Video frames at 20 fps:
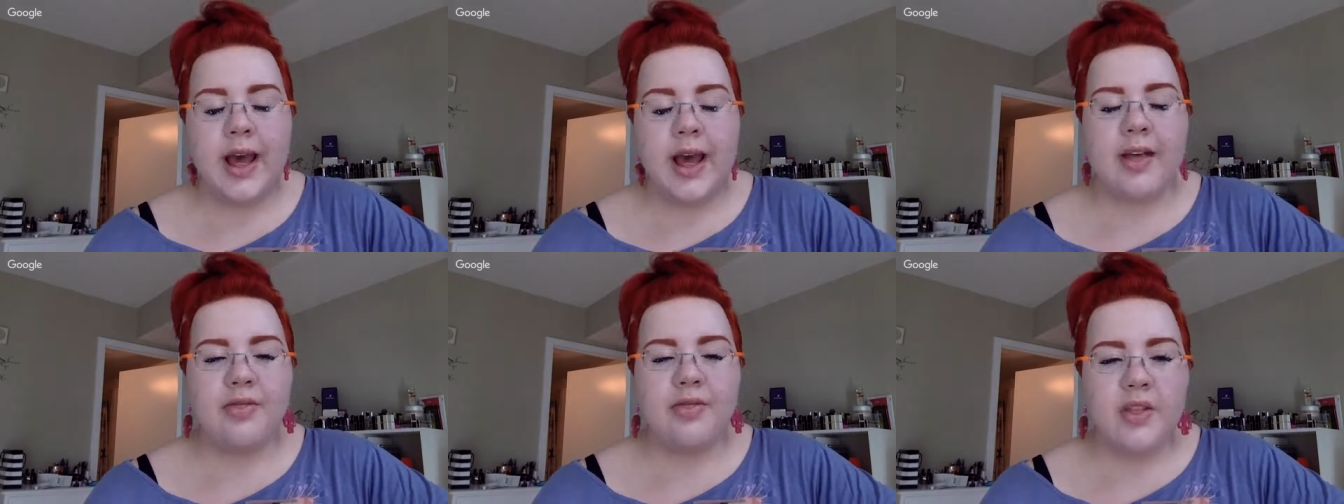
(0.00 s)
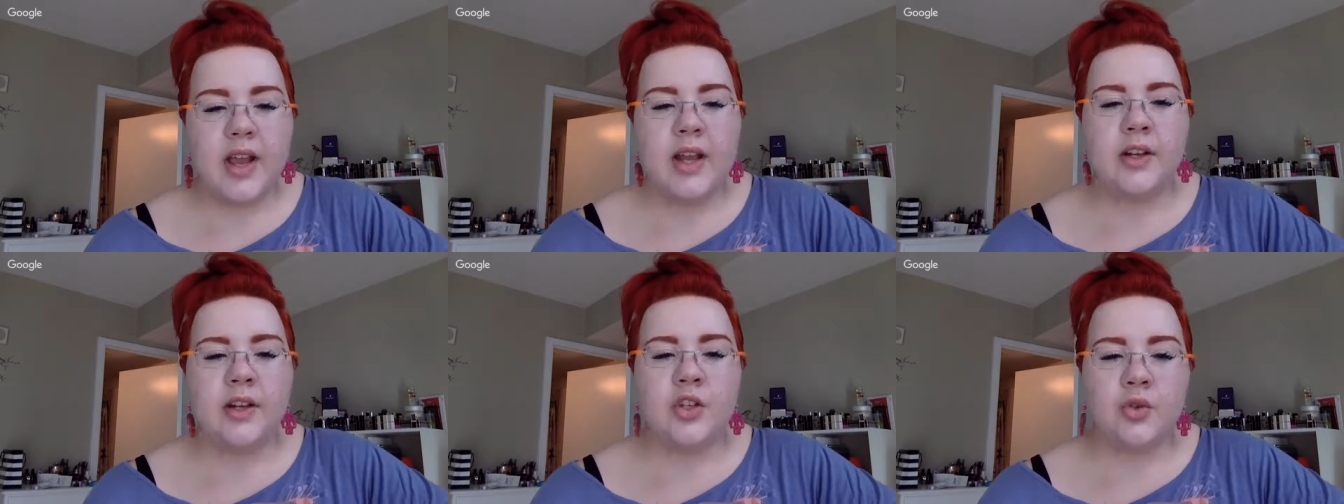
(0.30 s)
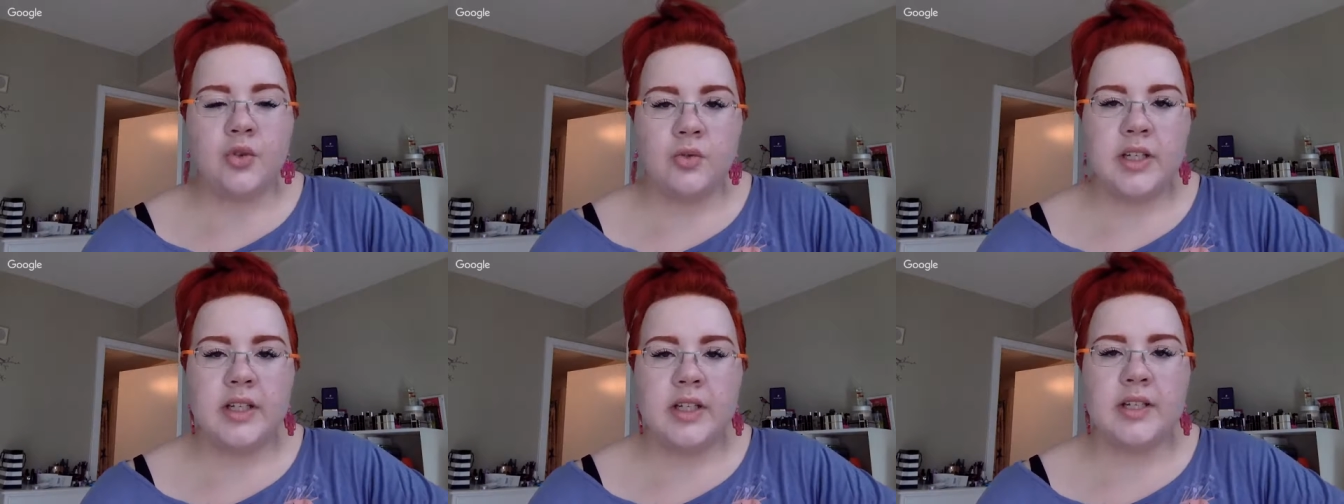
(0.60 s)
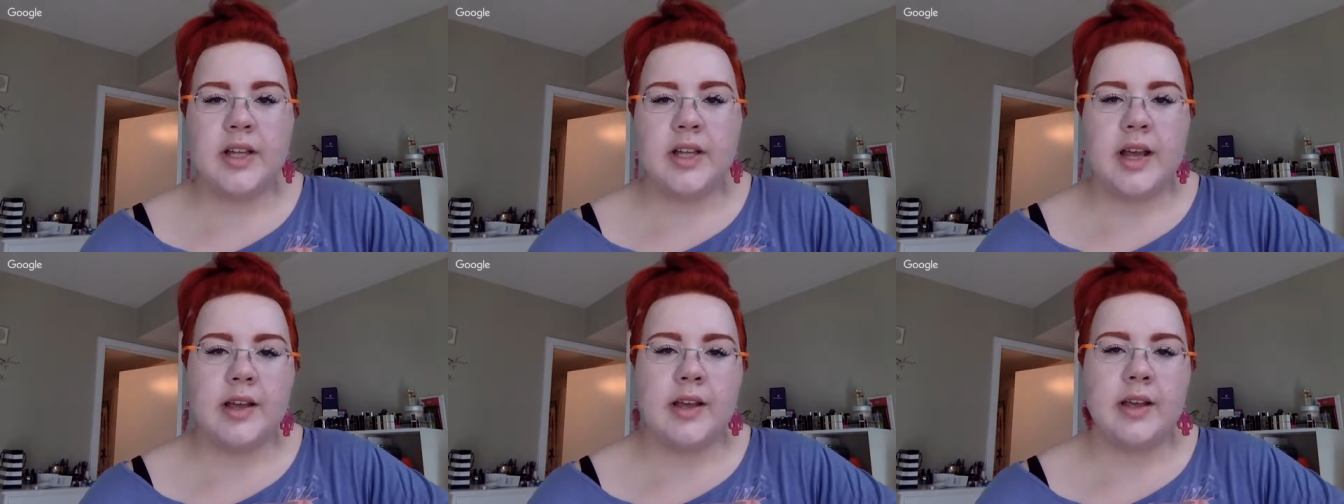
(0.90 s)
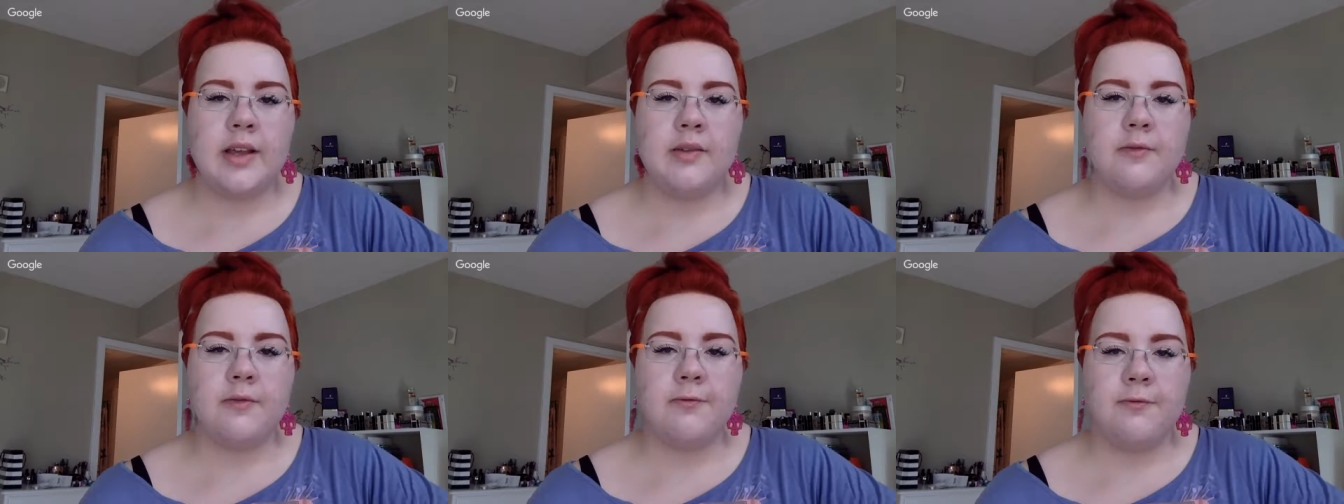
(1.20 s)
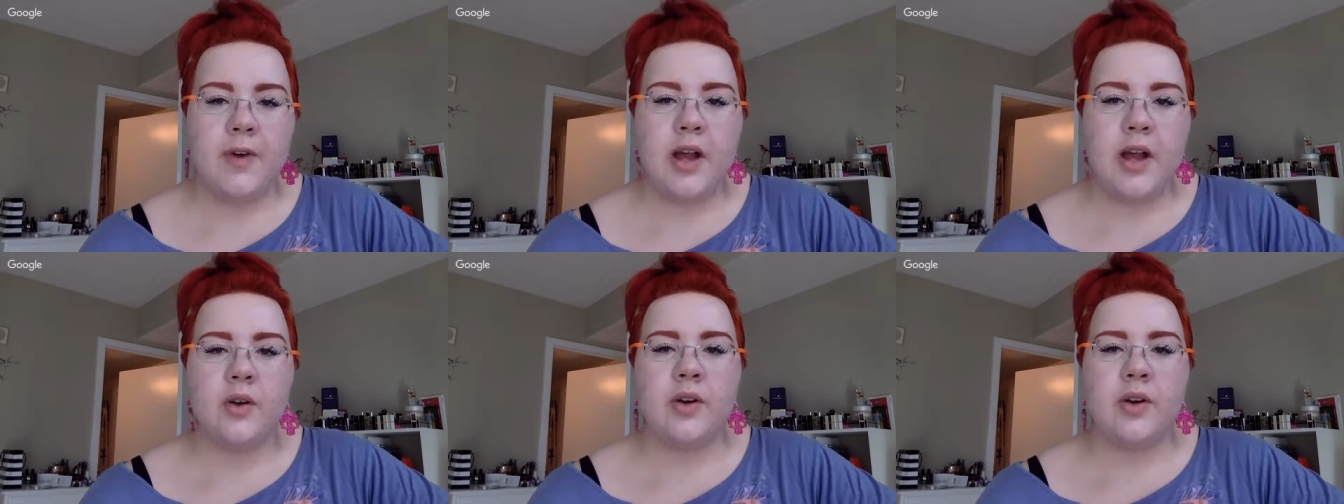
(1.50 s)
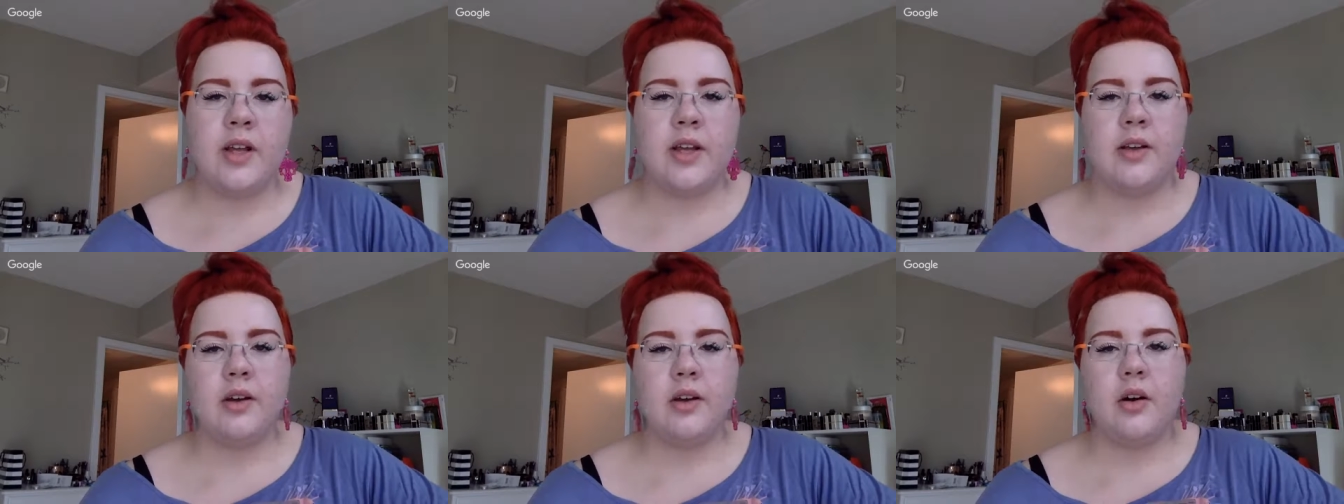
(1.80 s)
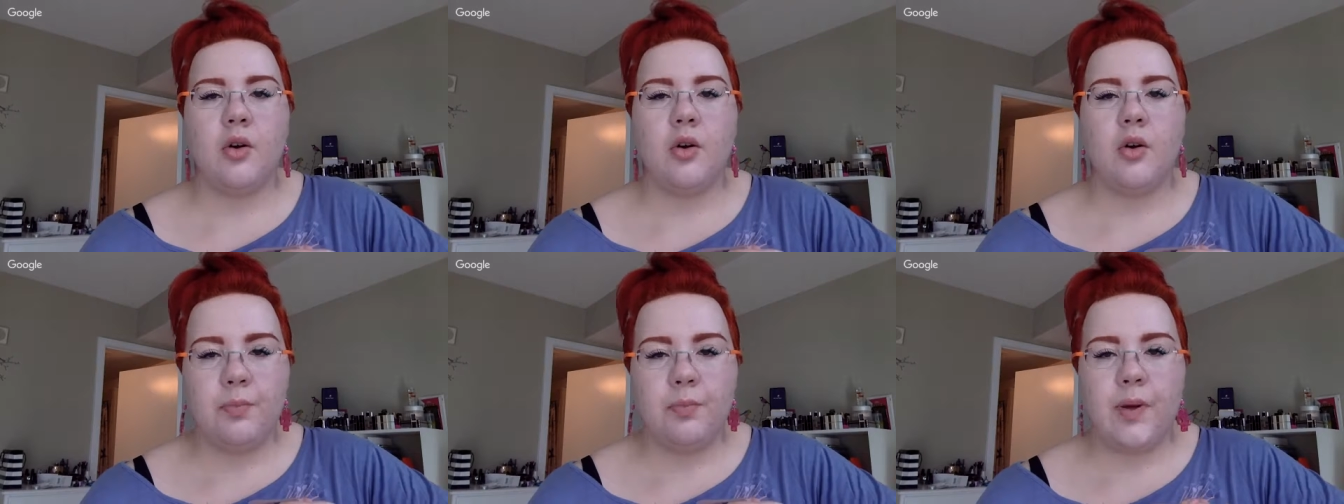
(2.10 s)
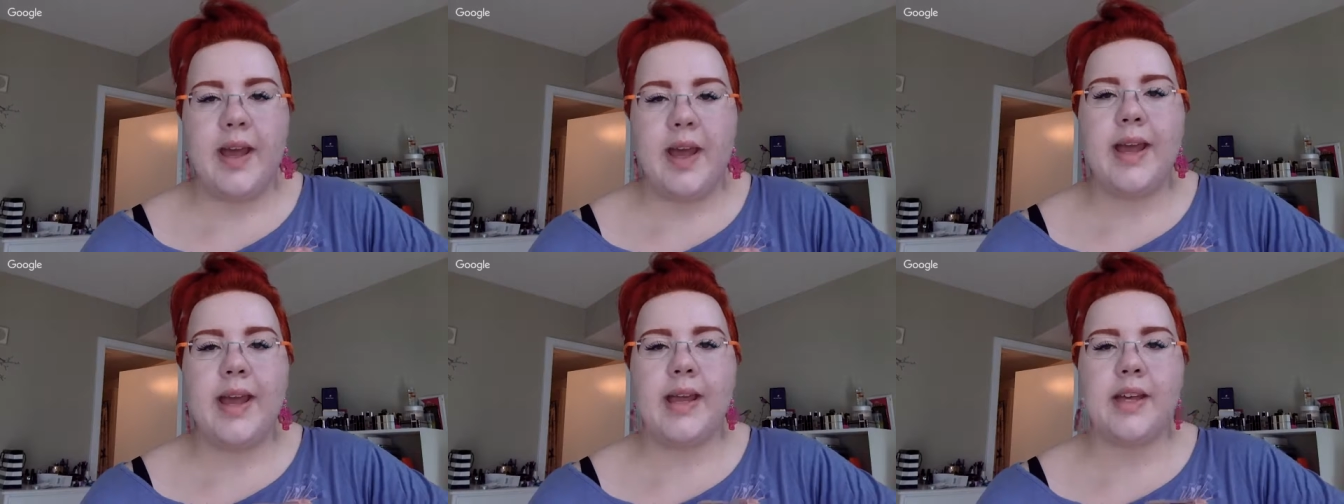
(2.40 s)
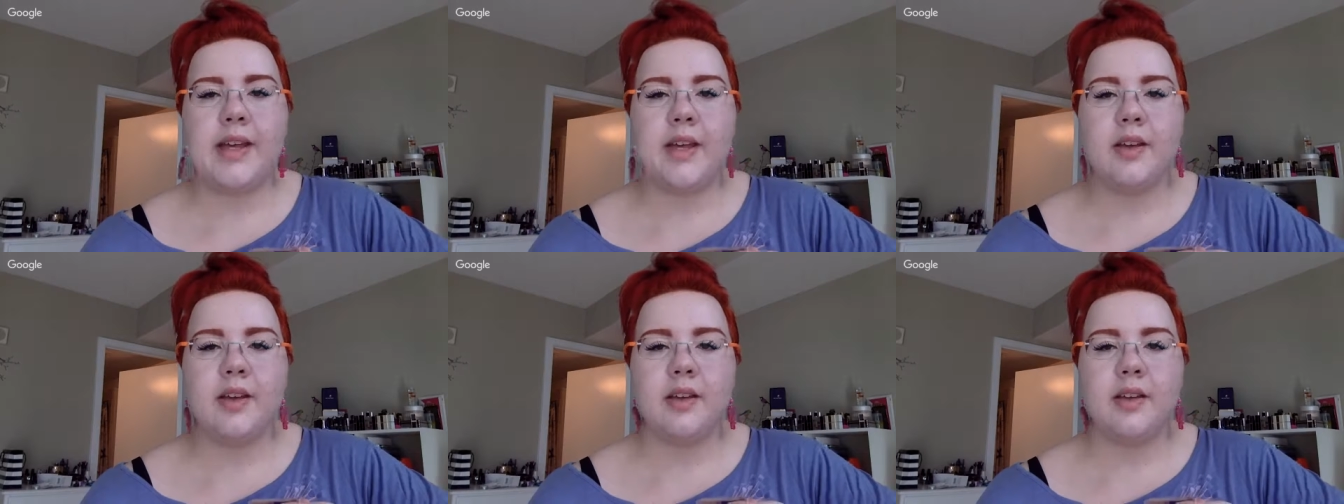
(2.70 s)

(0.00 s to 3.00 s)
And then you need a very opaque